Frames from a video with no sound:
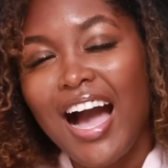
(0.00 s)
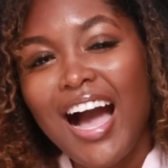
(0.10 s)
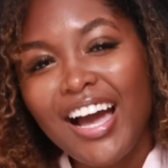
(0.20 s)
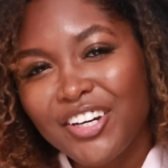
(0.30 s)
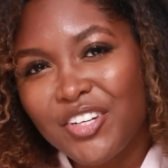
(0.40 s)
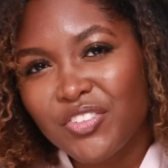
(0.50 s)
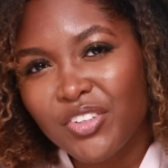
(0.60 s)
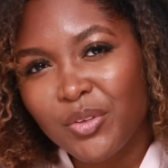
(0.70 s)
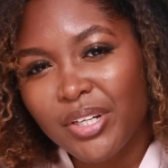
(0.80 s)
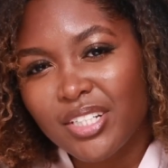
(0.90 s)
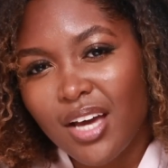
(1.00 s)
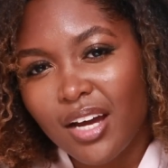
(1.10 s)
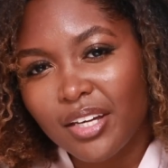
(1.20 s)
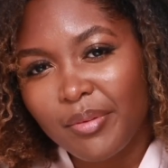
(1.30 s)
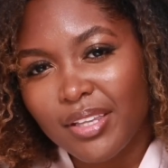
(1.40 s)
I always feel weird
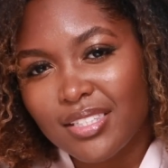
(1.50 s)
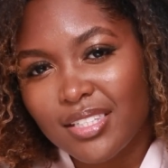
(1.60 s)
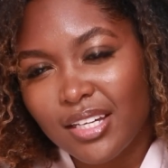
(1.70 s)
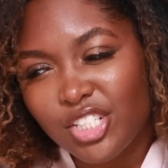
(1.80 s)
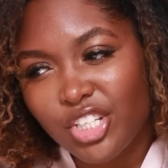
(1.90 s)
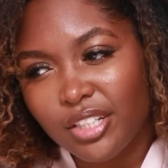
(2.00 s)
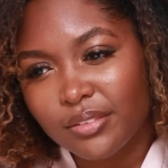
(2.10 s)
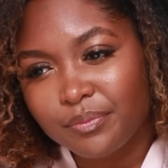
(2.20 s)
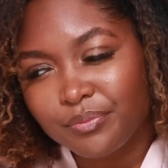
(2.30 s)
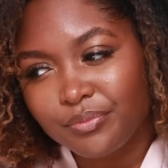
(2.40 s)
talking about the sex gel,